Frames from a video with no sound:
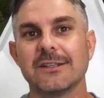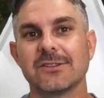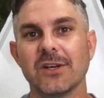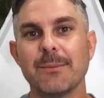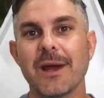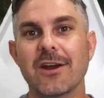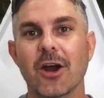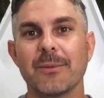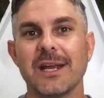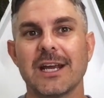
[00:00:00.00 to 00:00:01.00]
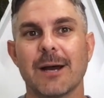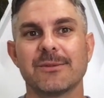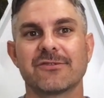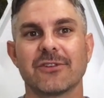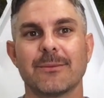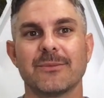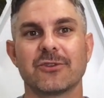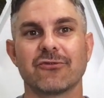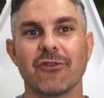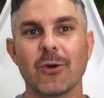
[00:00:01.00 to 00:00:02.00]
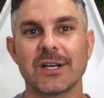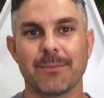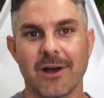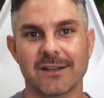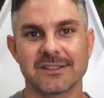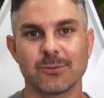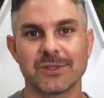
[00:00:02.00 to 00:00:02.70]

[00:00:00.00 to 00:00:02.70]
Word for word: Sodium bicarbonate comes from trona deposits,